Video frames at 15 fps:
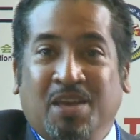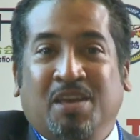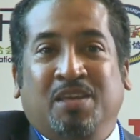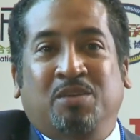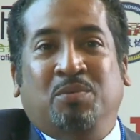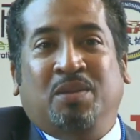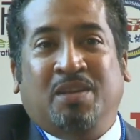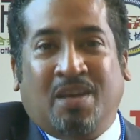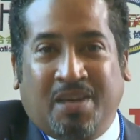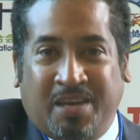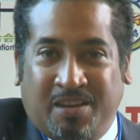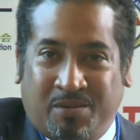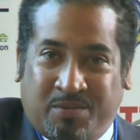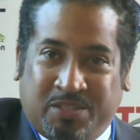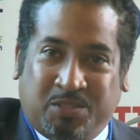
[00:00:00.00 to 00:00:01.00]
you will not
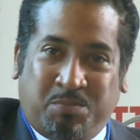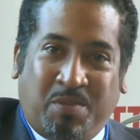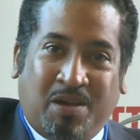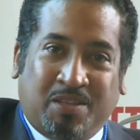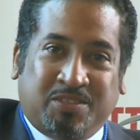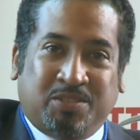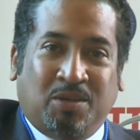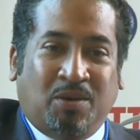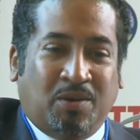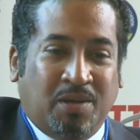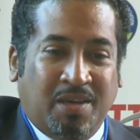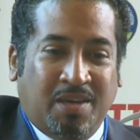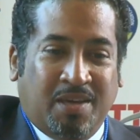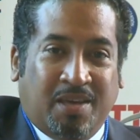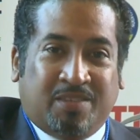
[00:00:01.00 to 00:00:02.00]
get a response. So
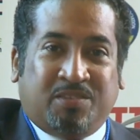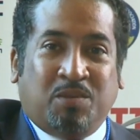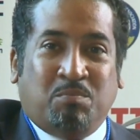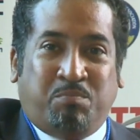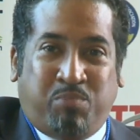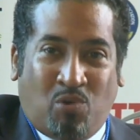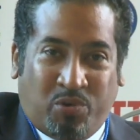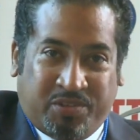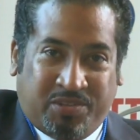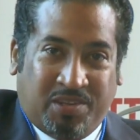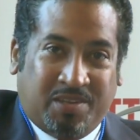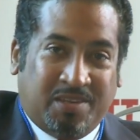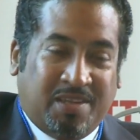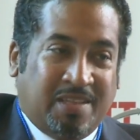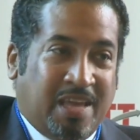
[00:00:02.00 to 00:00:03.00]
it's
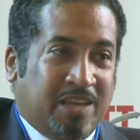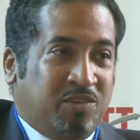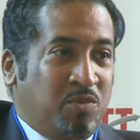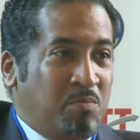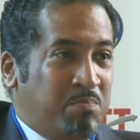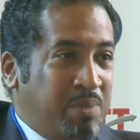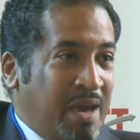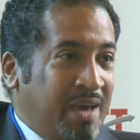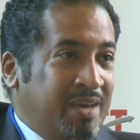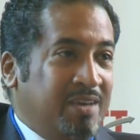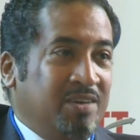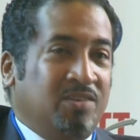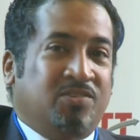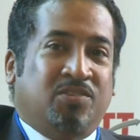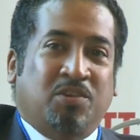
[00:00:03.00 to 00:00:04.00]
important that you
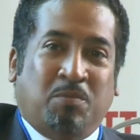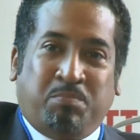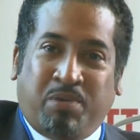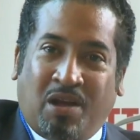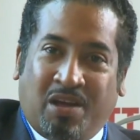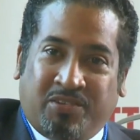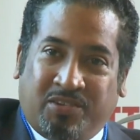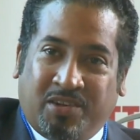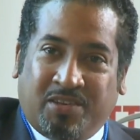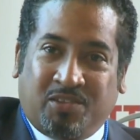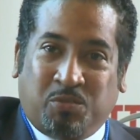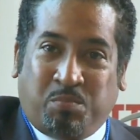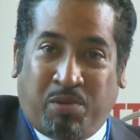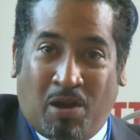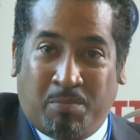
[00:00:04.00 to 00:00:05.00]
package your
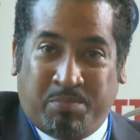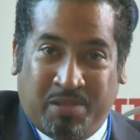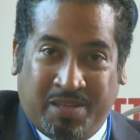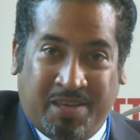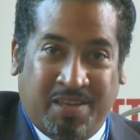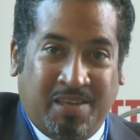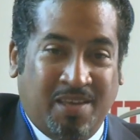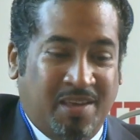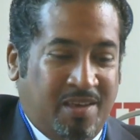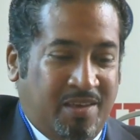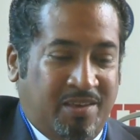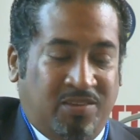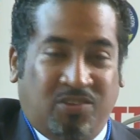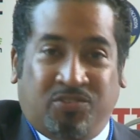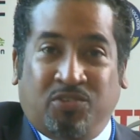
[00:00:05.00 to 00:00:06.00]
projects properly,
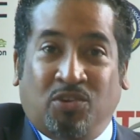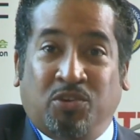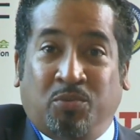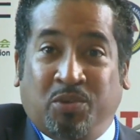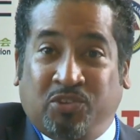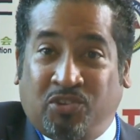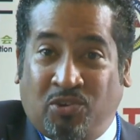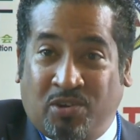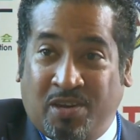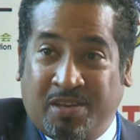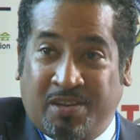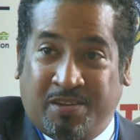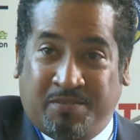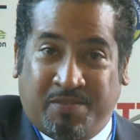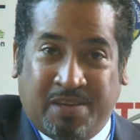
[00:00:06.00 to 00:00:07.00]
you show your return
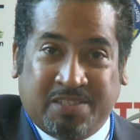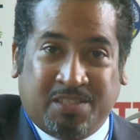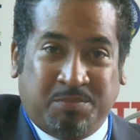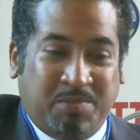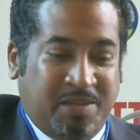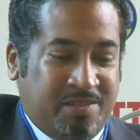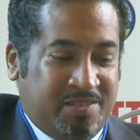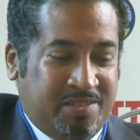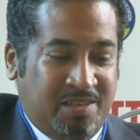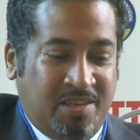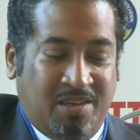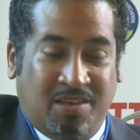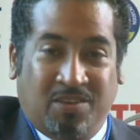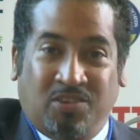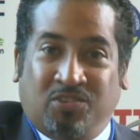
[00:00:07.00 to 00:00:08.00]
on investments,
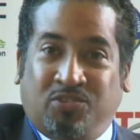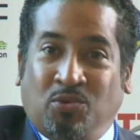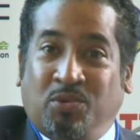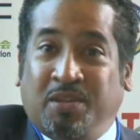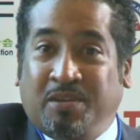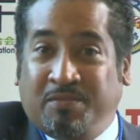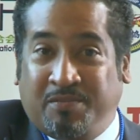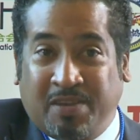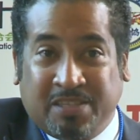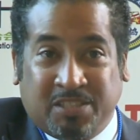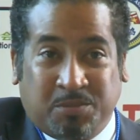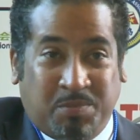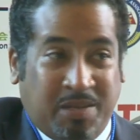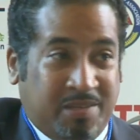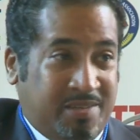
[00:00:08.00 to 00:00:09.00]
you show the
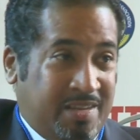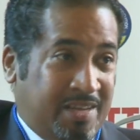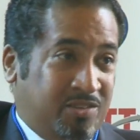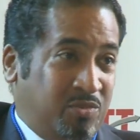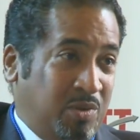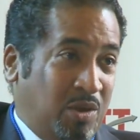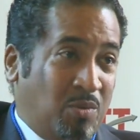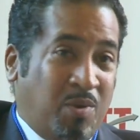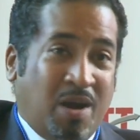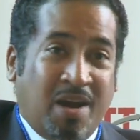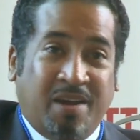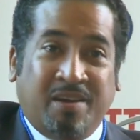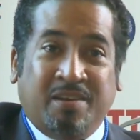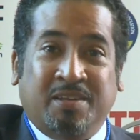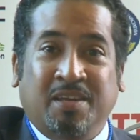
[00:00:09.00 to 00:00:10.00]
investment that's
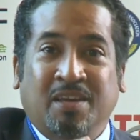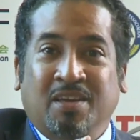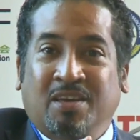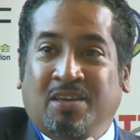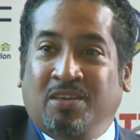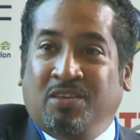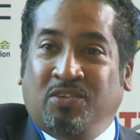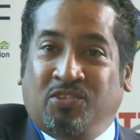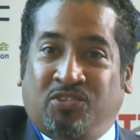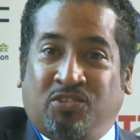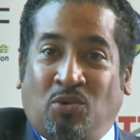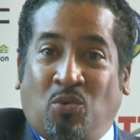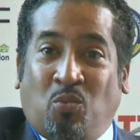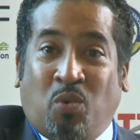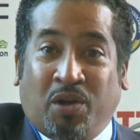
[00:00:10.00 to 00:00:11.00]
required, you
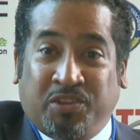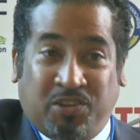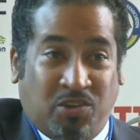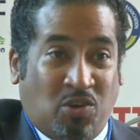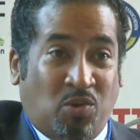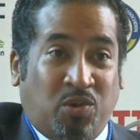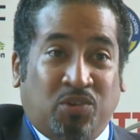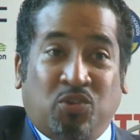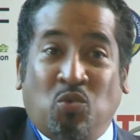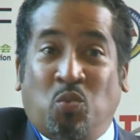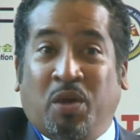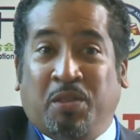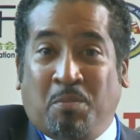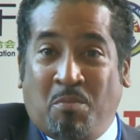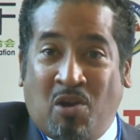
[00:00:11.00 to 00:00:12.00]
show what you're going to do,
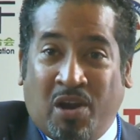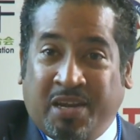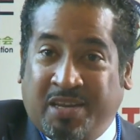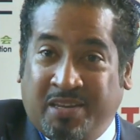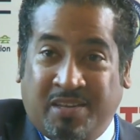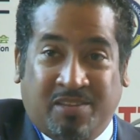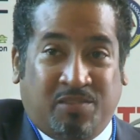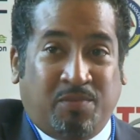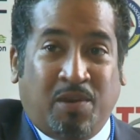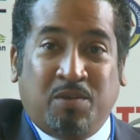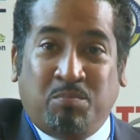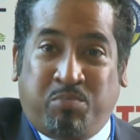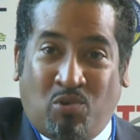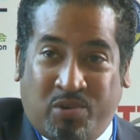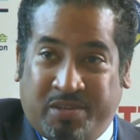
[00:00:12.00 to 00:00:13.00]
where the market is, very
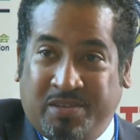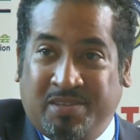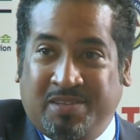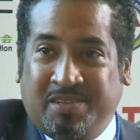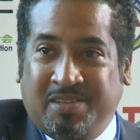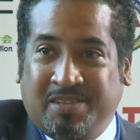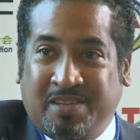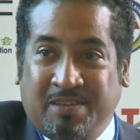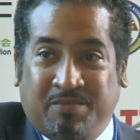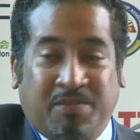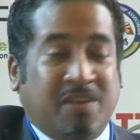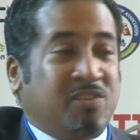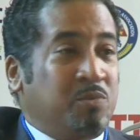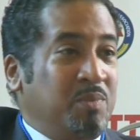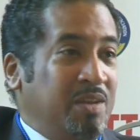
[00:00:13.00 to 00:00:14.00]
important. The
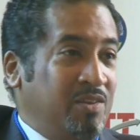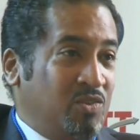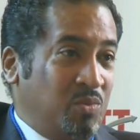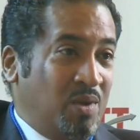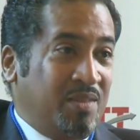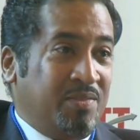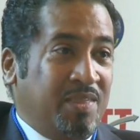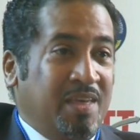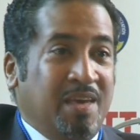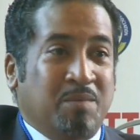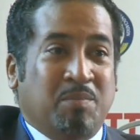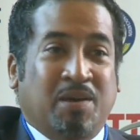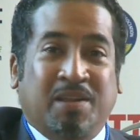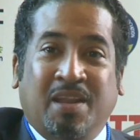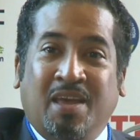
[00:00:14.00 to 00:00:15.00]
investment is one thing, but